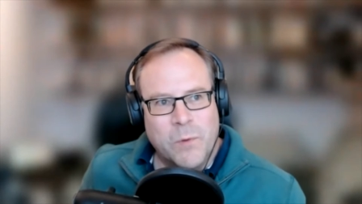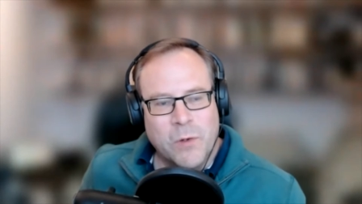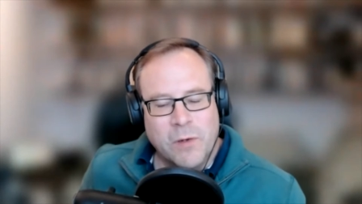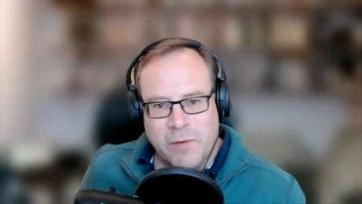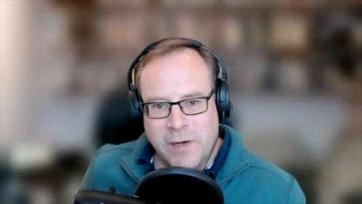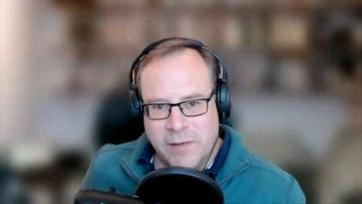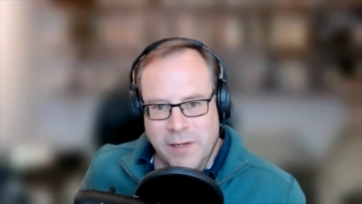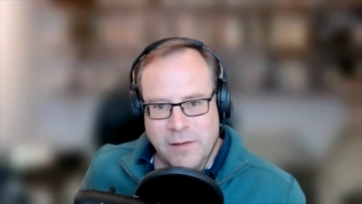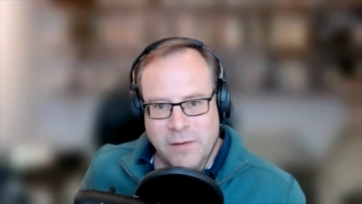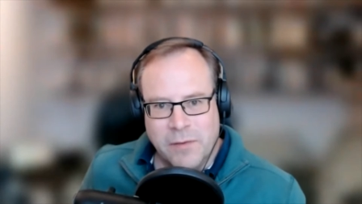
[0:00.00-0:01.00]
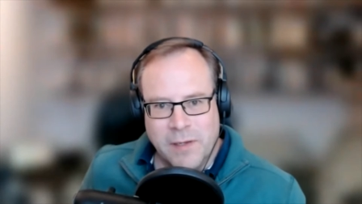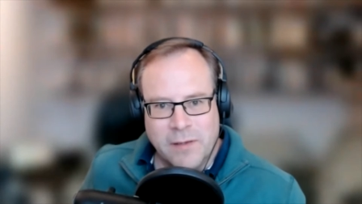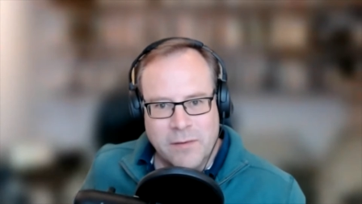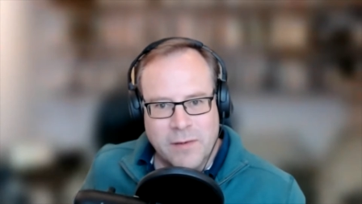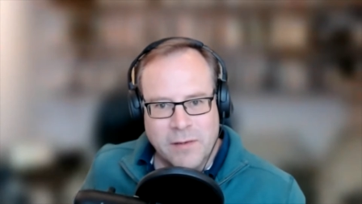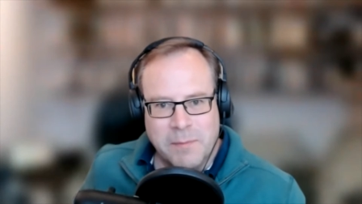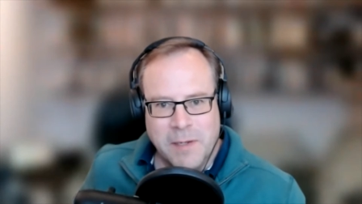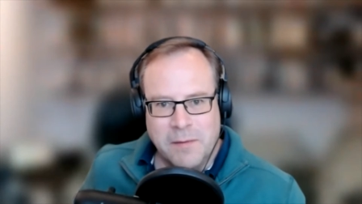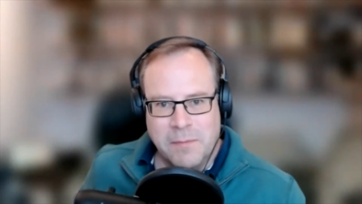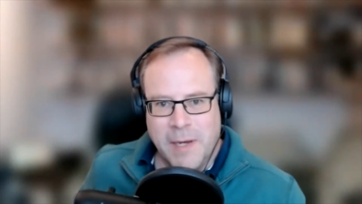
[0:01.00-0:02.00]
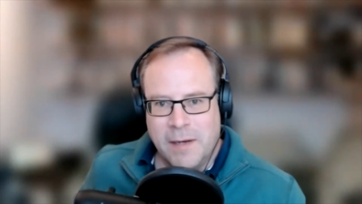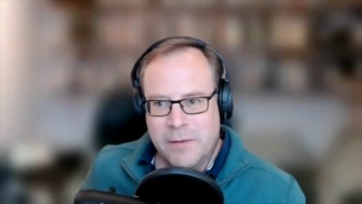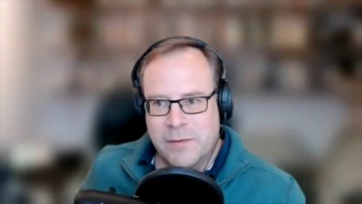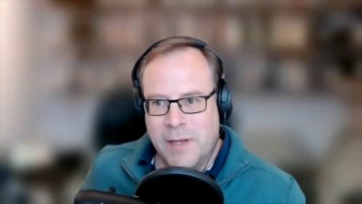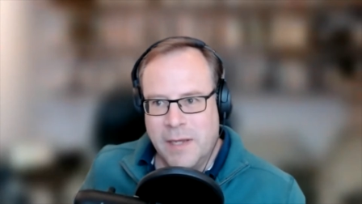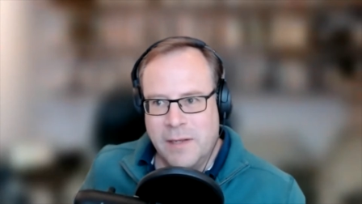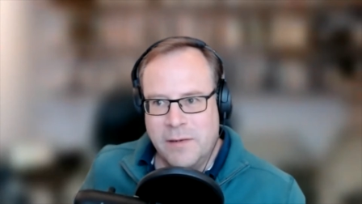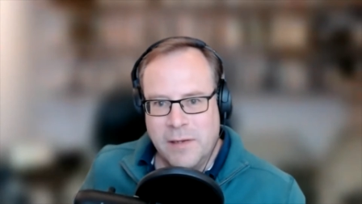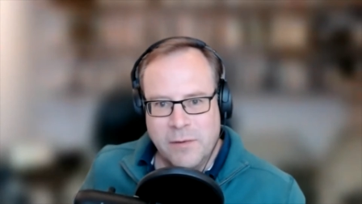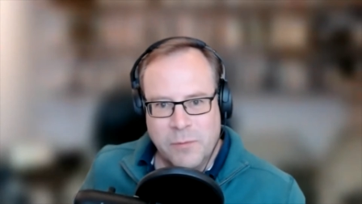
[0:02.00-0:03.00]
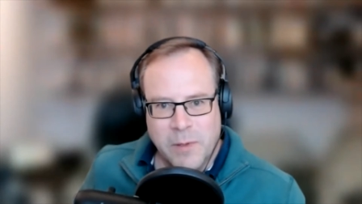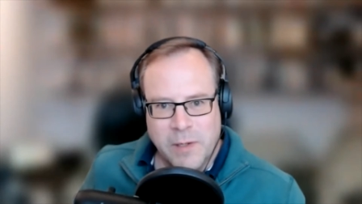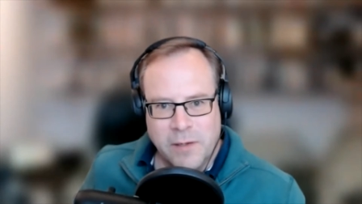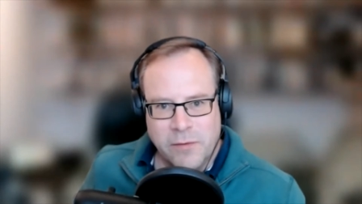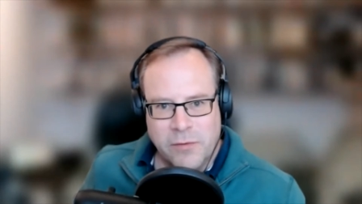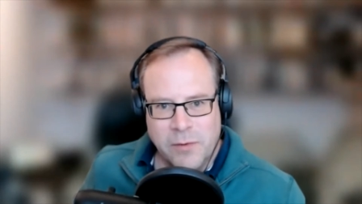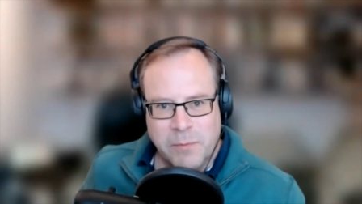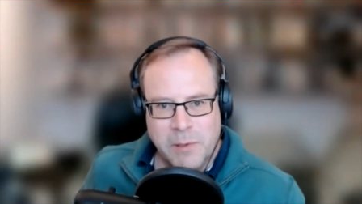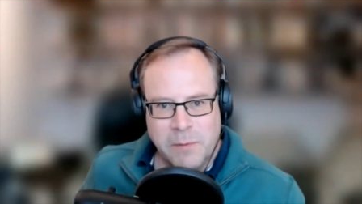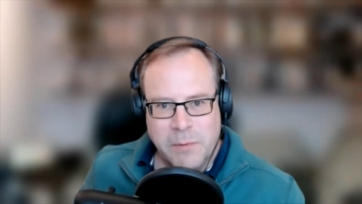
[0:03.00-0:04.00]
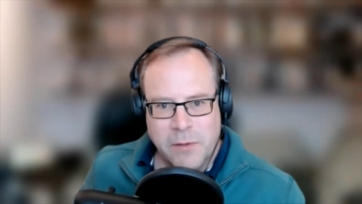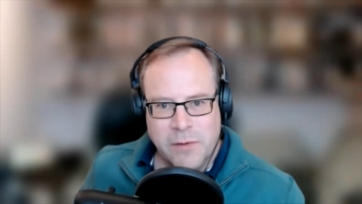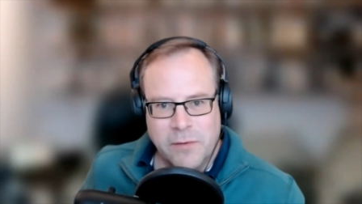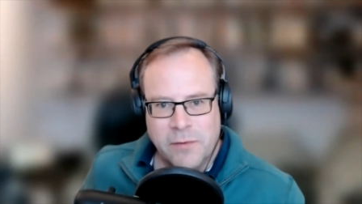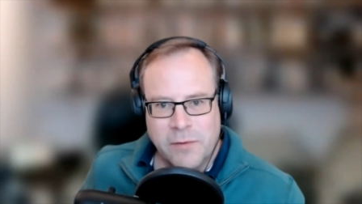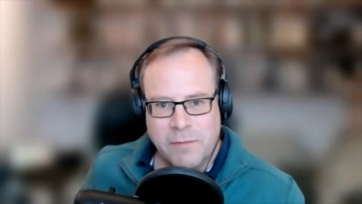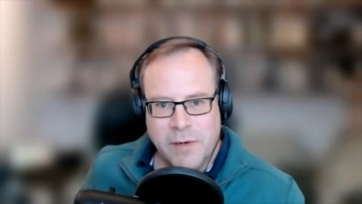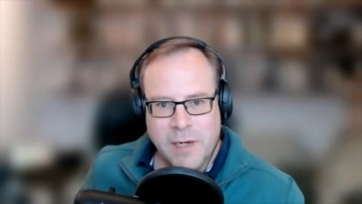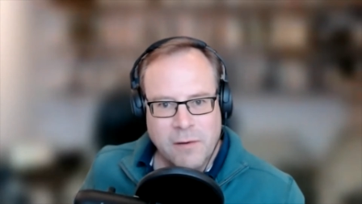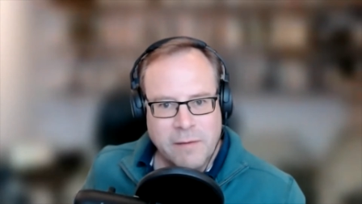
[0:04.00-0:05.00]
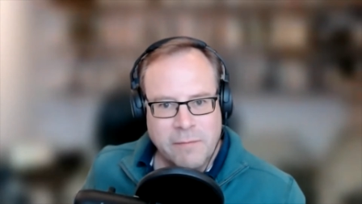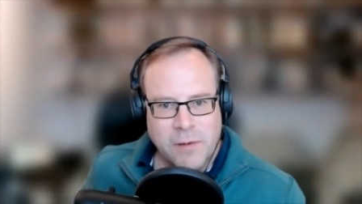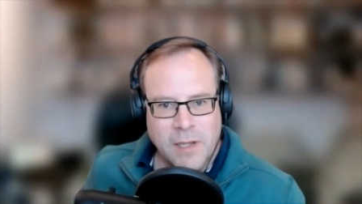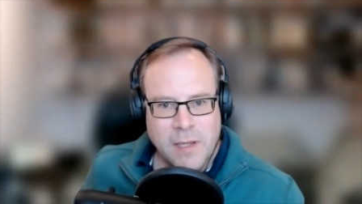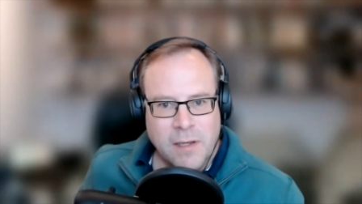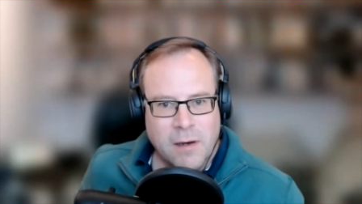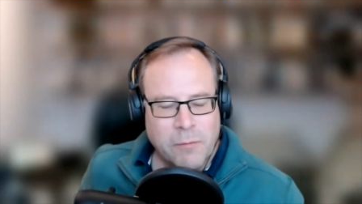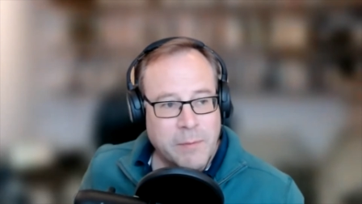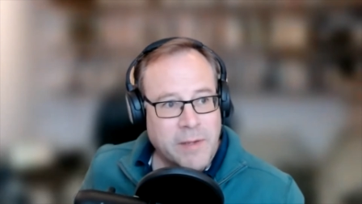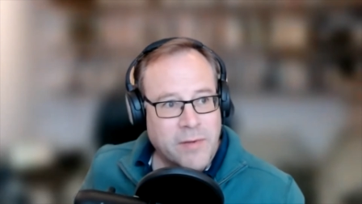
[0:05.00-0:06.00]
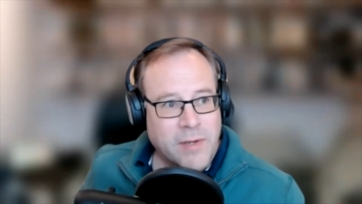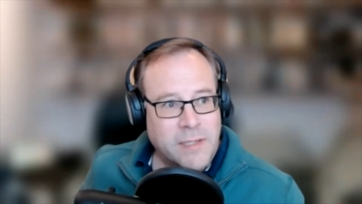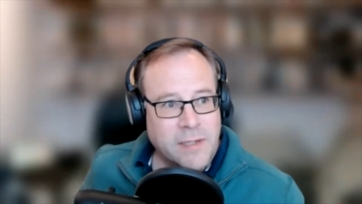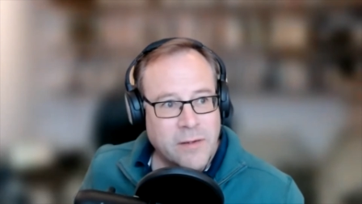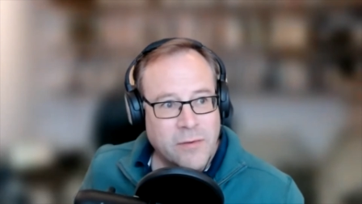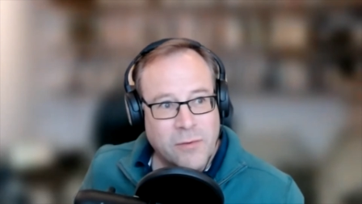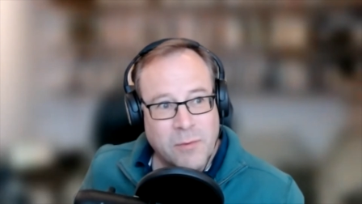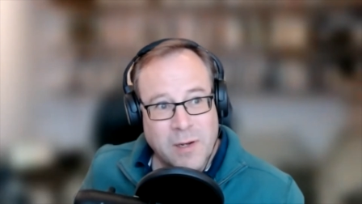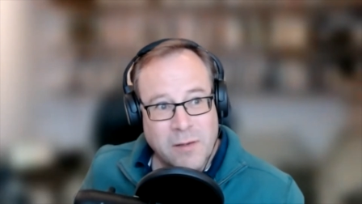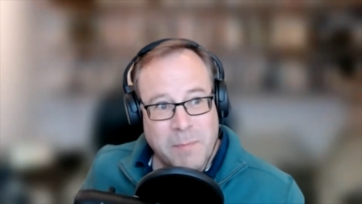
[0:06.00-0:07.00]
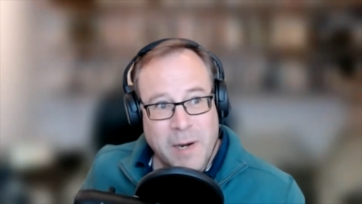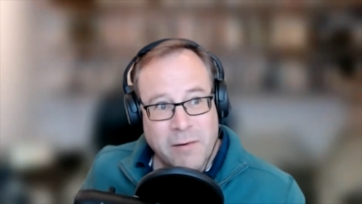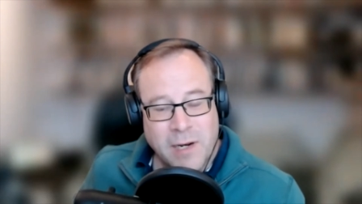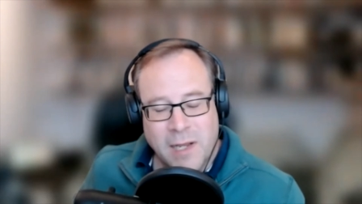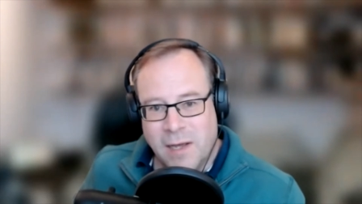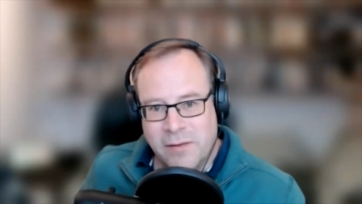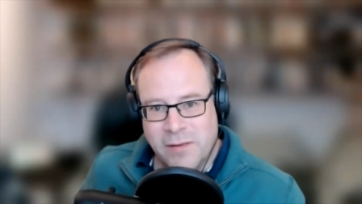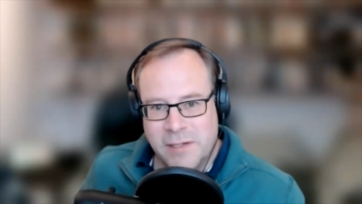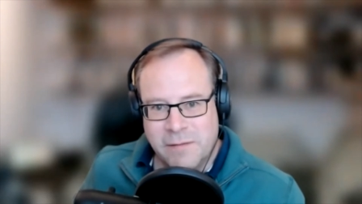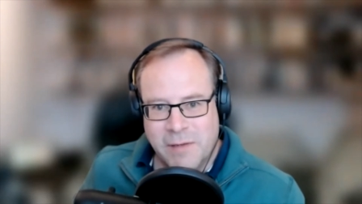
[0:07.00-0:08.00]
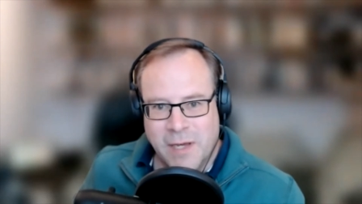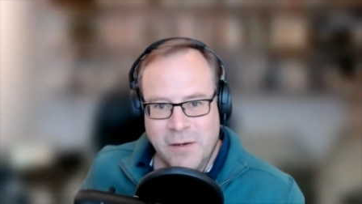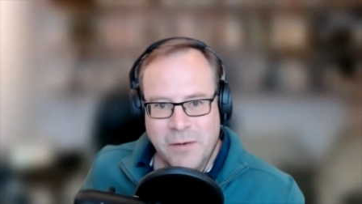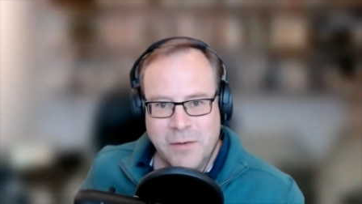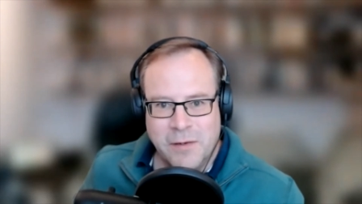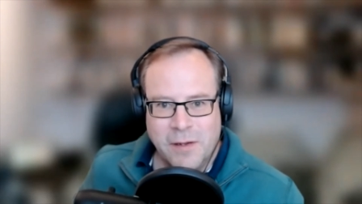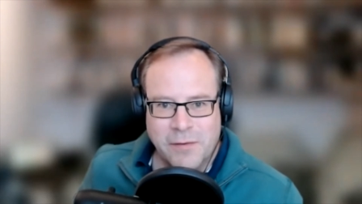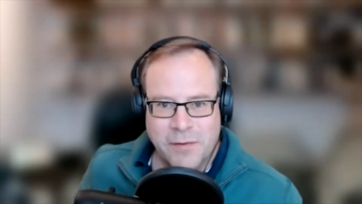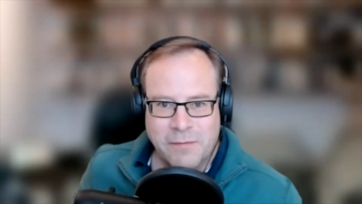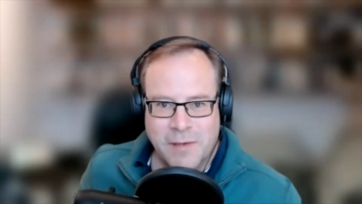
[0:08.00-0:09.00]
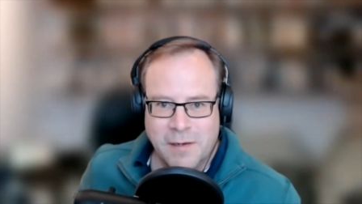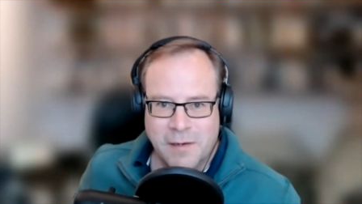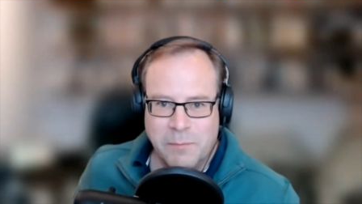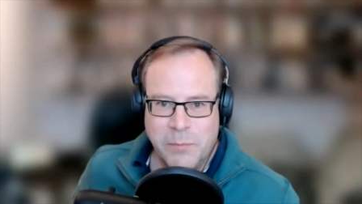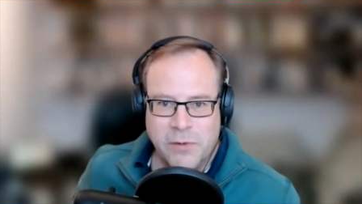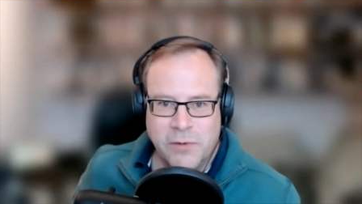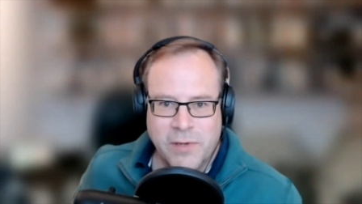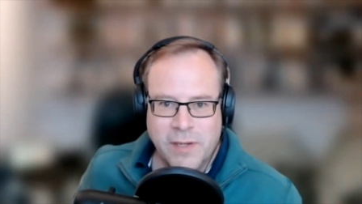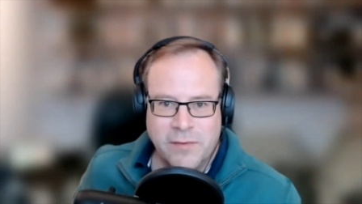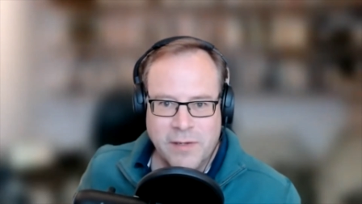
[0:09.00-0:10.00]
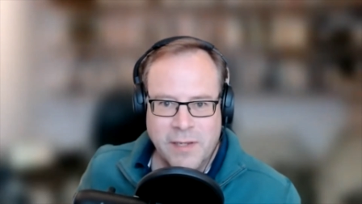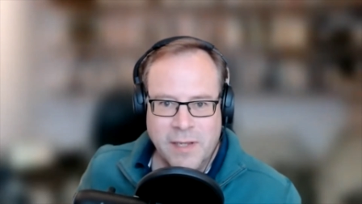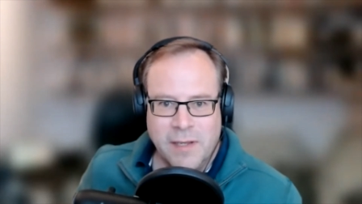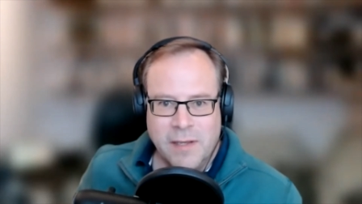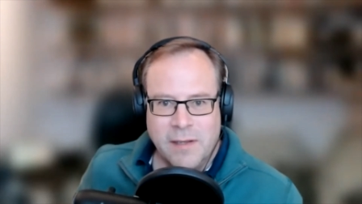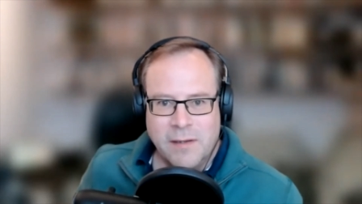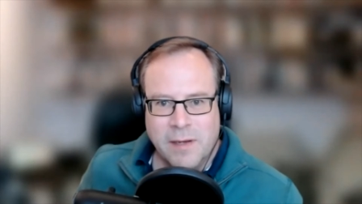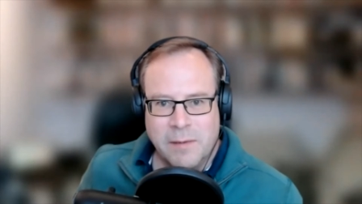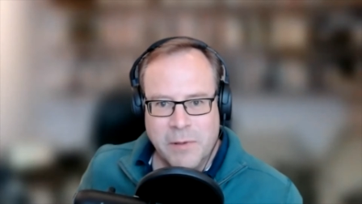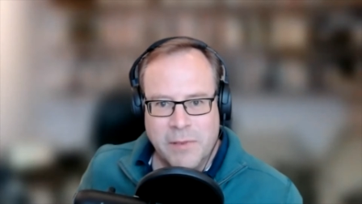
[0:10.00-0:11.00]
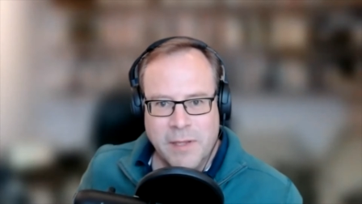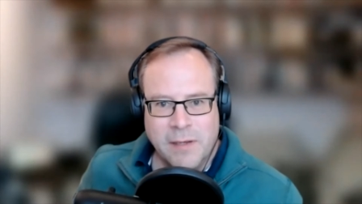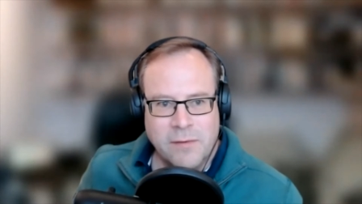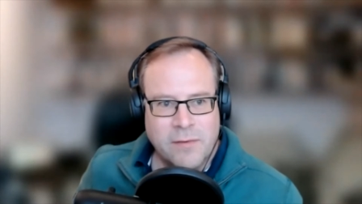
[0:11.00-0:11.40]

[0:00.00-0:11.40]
very technical things. I spent about eight years working on supercomputers, doing very low level optimizations, as well as parallelization of code and lots of kind of computer sciencey type of things.